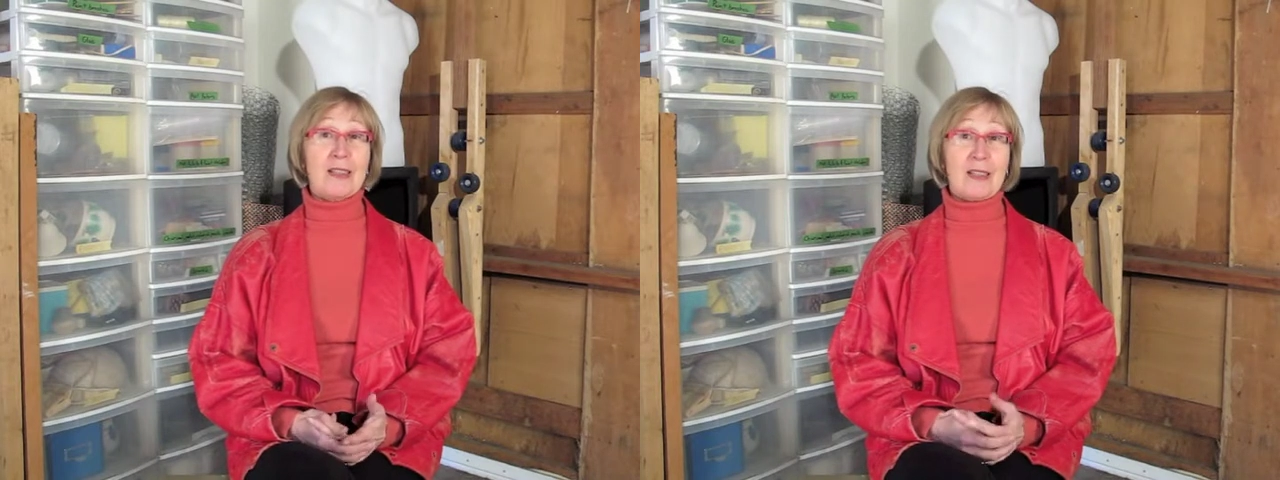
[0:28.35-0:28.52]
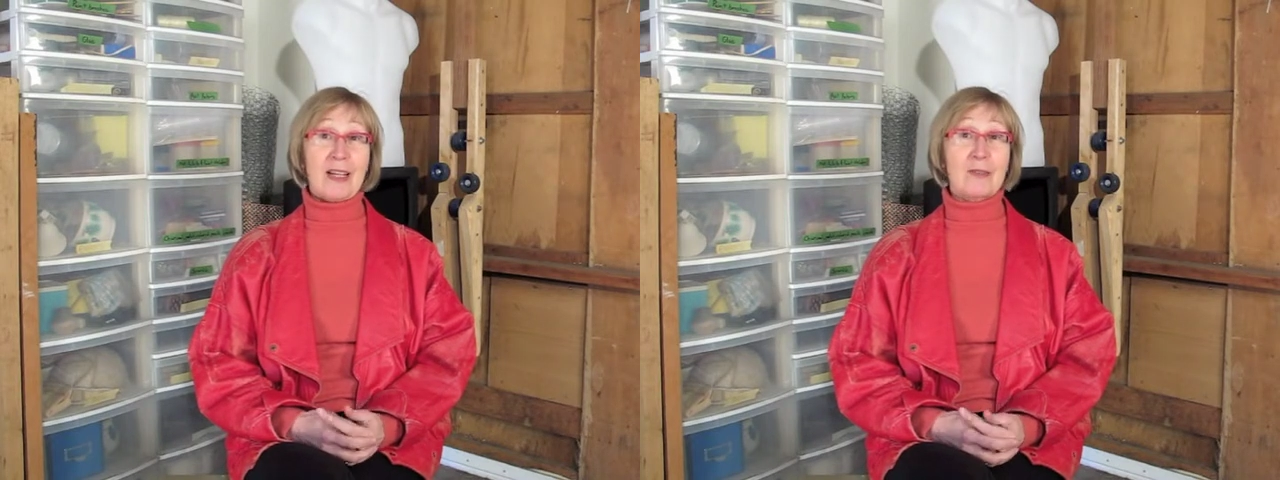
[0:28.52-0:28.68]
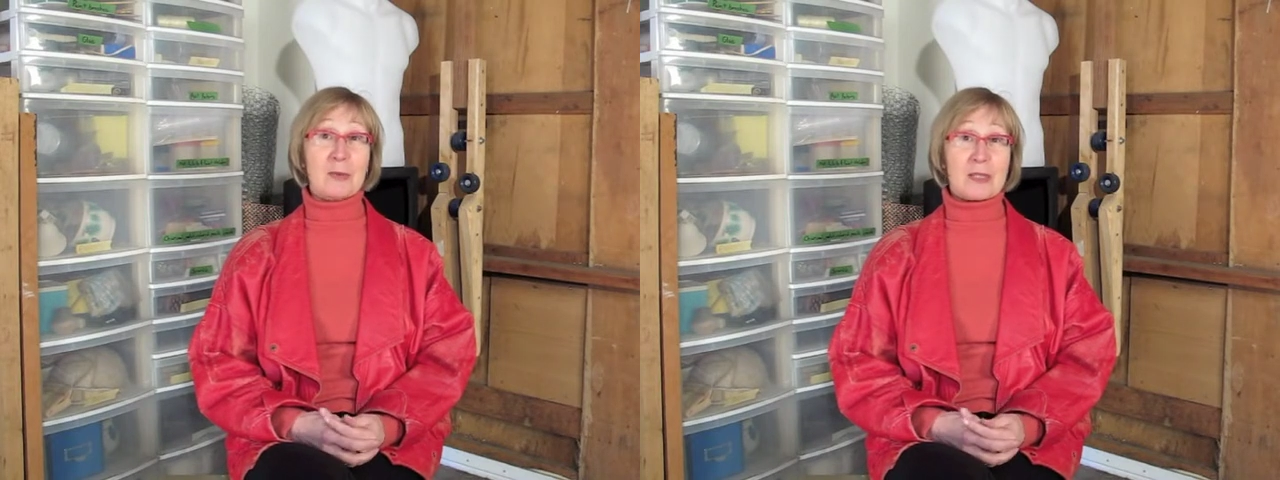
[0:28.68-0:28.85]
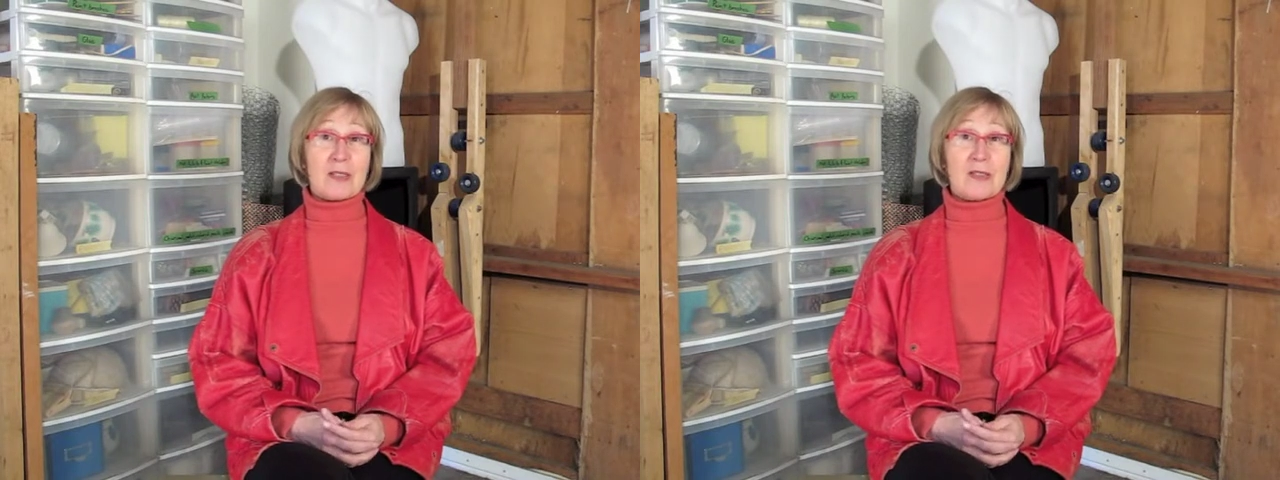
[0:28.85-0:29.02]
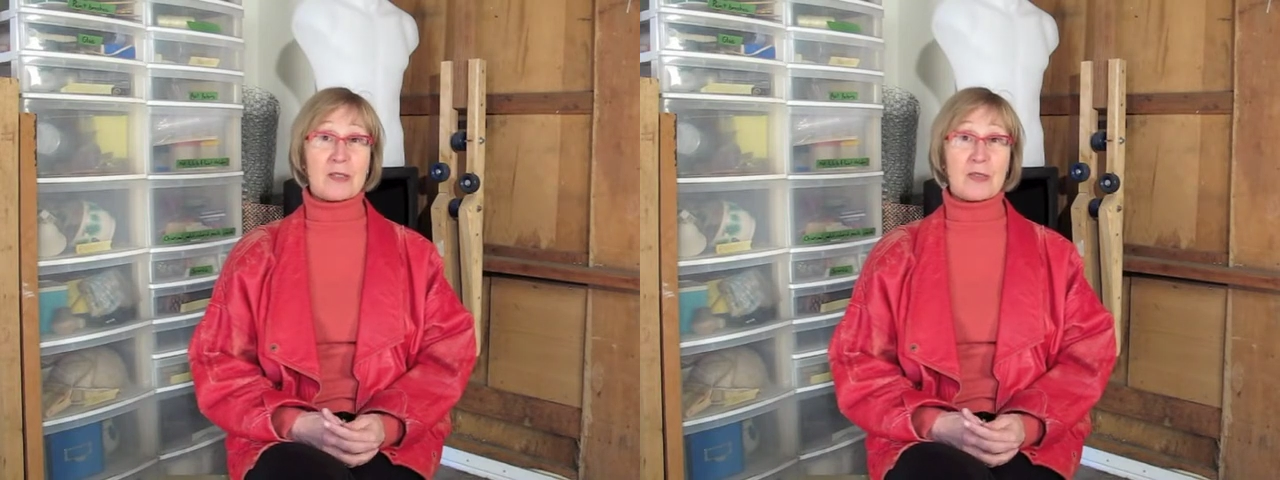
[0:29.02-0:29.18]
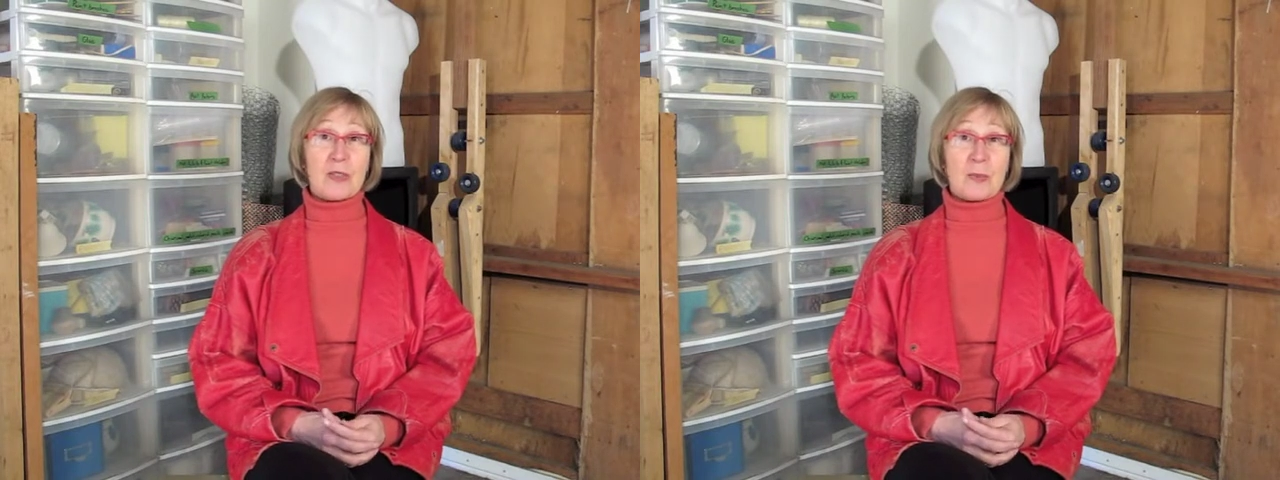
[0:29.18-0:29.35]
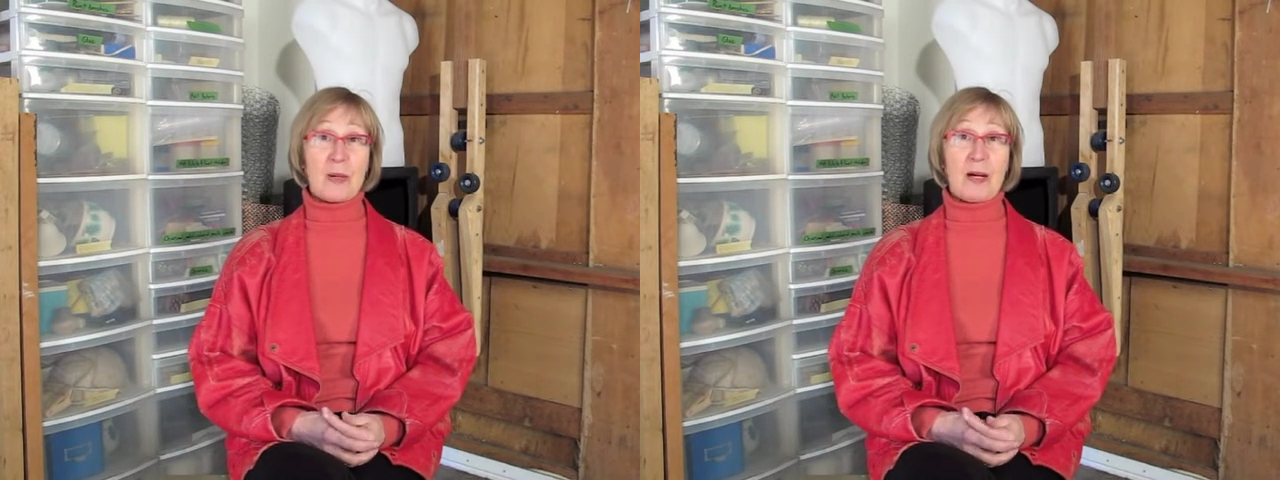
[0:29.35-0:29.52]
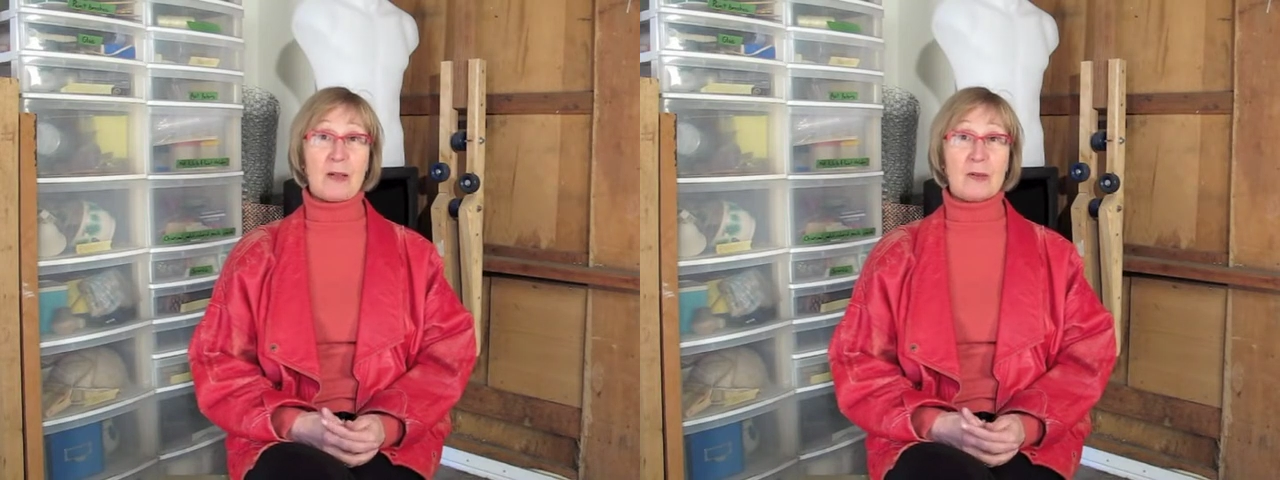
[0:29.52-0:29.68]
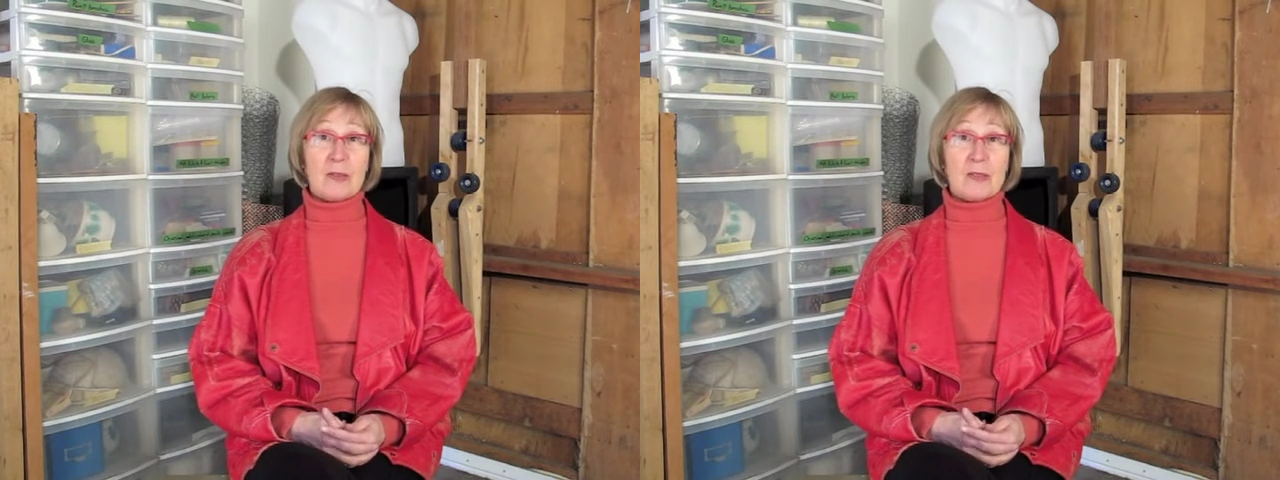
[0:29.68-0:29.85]
life was concerned
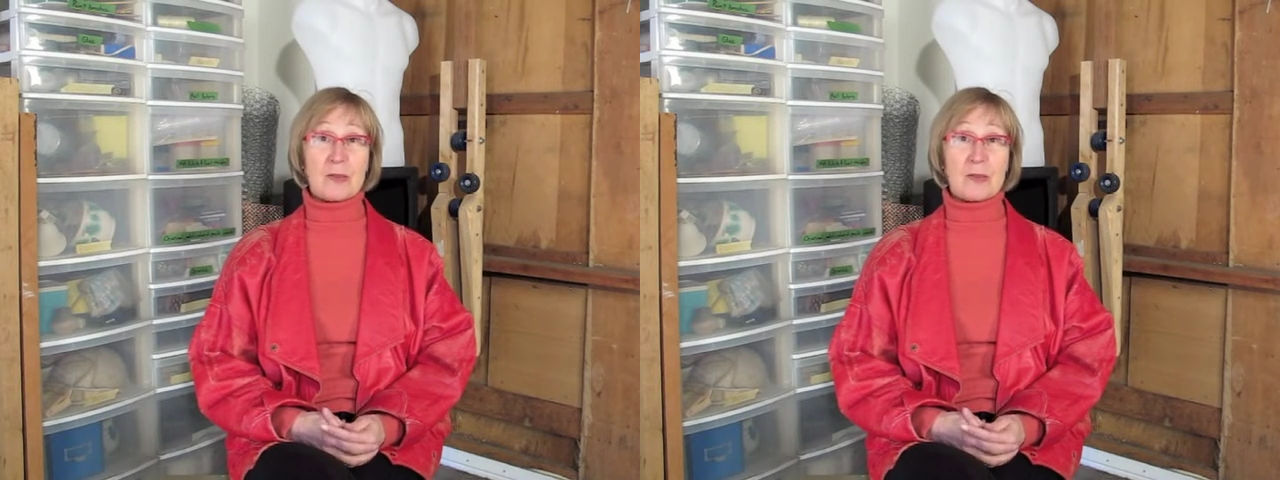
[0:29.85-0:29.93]
about